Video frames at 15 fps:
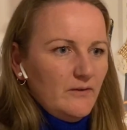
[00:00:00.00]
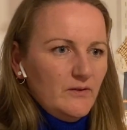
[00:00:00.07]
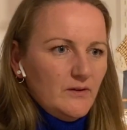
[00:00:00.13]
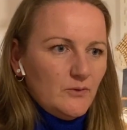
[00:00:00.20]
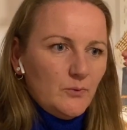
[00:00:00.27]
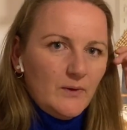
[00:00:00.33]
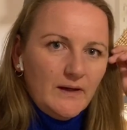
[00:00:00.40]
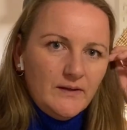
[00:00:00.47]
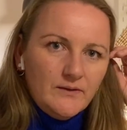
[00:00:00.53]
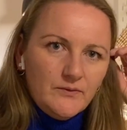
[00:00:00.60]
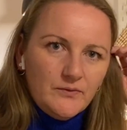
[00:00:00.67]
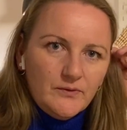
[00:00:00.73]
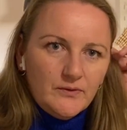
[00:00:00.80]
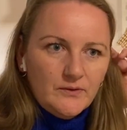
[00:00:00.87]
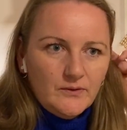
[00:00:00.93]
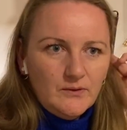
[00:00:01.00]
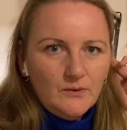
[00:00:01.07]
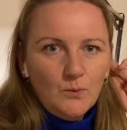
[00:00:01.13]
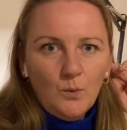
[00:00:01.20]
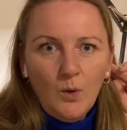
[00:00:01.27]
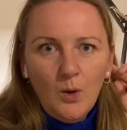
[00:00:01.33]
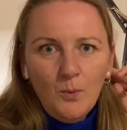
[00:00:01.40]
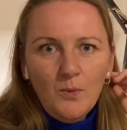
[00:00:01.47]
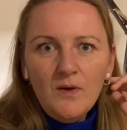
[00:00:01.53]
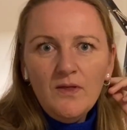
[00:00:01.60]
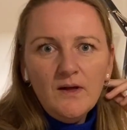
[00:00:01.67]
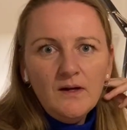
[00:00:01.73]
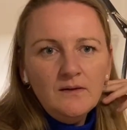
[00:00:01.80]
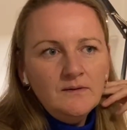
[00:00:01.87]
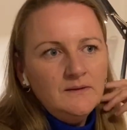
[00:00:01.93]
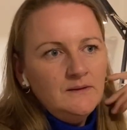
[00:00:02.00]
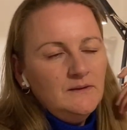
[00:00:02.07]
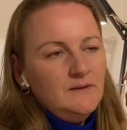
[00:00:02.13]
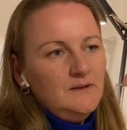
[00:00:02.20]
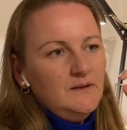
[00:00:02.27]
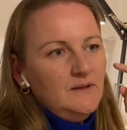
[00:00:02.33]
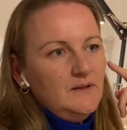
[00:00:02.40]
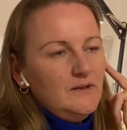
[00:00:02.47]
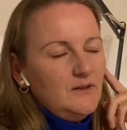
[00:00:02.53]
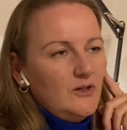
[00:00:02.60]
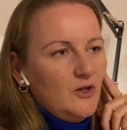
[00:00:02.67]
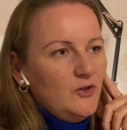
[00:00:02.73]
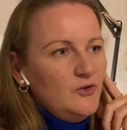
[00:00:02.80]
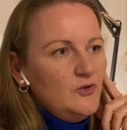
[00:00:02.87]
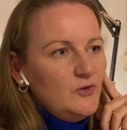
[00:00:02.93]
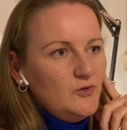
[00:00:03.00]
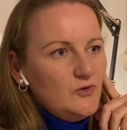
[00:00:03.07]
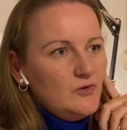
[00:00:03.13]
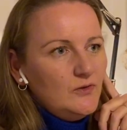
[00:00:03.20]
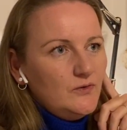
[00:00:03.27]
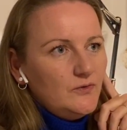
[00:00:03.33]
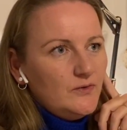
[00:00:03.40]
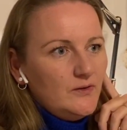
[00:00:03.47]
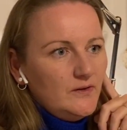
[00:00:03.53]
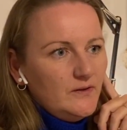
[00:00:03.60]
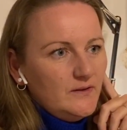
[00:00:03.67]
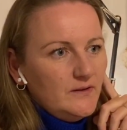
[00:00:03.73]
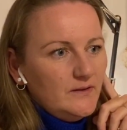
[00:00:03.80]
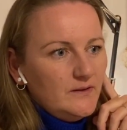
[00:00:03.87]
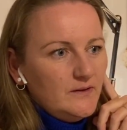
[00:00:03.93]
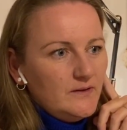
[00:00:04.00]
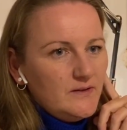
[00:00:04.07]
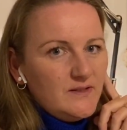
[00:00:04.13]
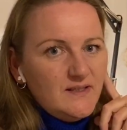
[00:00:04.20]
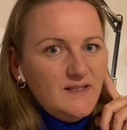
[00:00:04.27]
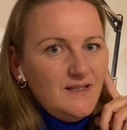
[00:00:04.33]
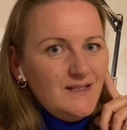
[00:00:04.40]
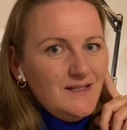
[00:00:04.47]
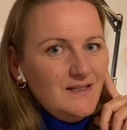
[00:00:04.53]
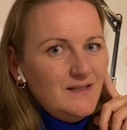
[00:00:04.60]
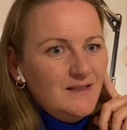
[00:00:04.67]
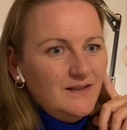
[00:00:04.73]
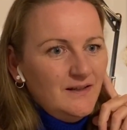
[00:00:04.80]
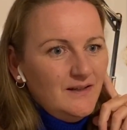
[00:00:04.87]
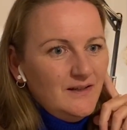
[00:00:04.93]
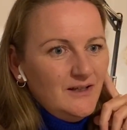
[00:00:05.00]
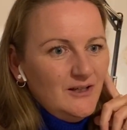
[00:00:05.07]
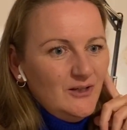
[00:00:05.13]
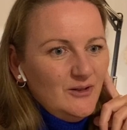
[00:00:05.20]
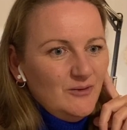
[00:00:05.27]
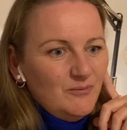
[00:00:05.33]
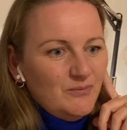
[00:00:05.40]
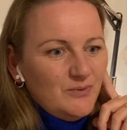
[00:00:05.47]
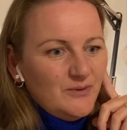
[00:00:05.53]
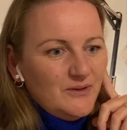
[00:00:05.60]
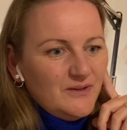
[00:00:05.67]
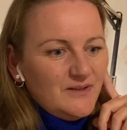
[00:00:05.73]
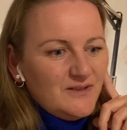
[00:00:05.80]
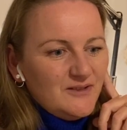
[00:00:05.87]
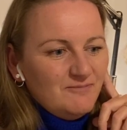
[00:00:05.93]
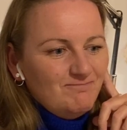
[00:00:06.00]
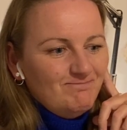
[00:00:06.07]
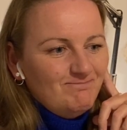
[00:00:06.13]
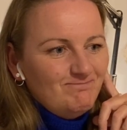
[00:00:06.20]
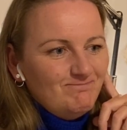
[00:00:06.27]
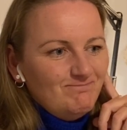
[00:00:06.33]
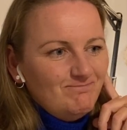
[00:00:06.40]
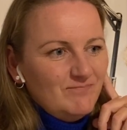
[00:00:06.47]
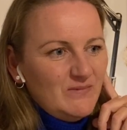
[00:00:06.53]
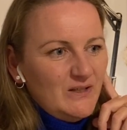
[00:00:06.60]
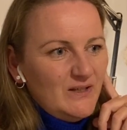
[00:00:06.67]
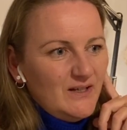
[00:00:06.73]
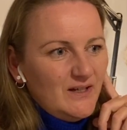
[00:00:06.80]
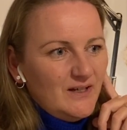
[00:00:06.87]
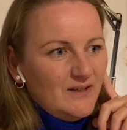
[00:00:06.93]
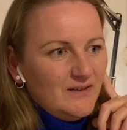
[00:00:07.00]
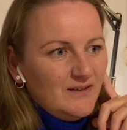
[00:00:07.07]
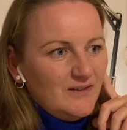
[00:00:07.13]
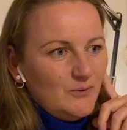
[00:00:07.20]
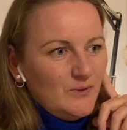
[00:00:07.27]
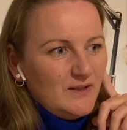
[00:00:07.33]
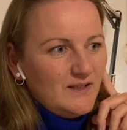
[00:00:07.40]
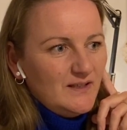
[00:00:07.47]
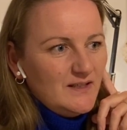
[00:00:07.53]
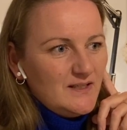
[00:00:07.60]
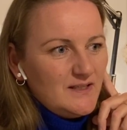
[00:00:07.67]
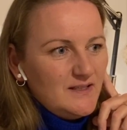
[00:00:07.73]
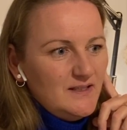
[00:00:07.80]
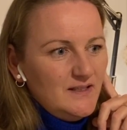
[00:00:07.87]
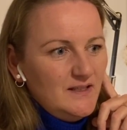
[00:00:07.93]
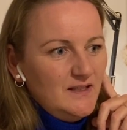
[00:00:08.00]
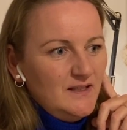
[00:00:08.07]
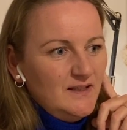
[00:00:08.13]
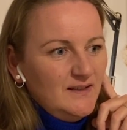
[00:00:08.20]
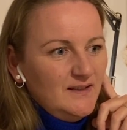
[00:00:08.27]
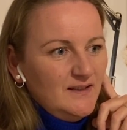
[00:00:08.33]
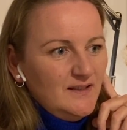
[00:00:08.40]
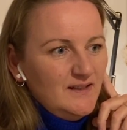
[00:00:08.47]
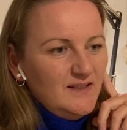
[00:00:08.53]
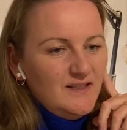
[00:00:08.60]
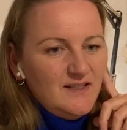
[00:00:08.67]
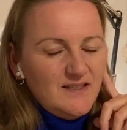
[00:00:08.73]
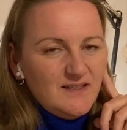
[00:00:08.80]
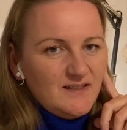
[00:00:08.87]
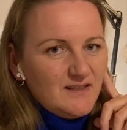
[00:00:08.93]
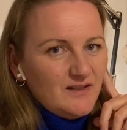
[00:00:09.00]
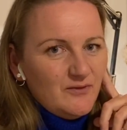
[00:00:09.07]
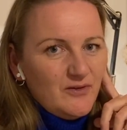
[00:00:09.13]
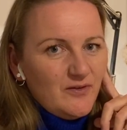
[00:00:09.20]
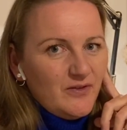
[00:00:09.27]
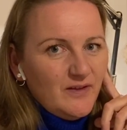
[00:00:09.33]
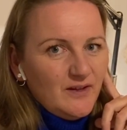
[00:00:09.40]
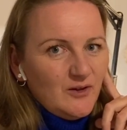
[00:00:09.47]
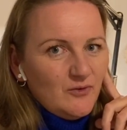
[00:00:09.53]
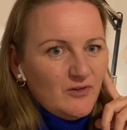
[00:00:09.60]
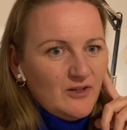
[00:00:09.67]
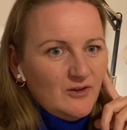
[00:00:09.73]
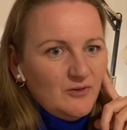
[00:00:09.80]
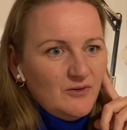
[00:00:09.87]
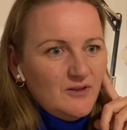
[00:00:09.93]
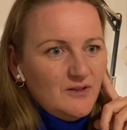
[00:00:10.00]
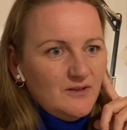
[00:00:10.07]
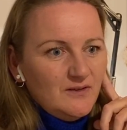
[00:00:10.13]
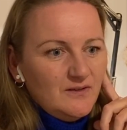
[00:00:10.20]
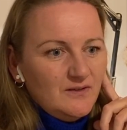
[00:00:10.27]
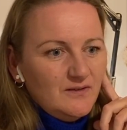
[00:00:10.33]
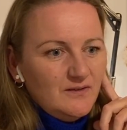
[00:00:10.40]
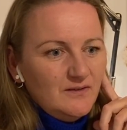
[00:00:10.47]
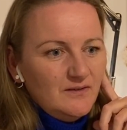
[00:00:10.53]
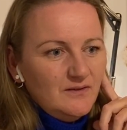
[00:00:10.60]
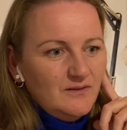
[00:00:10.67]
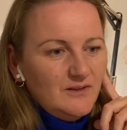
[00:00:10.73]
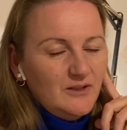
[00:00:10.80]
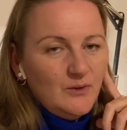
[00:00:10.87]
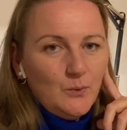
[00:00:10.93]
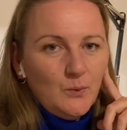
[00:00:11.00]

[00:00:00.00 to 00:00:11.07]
quite warm weather, unusual for the season, but yeah, what can I say? Isn't everything around in the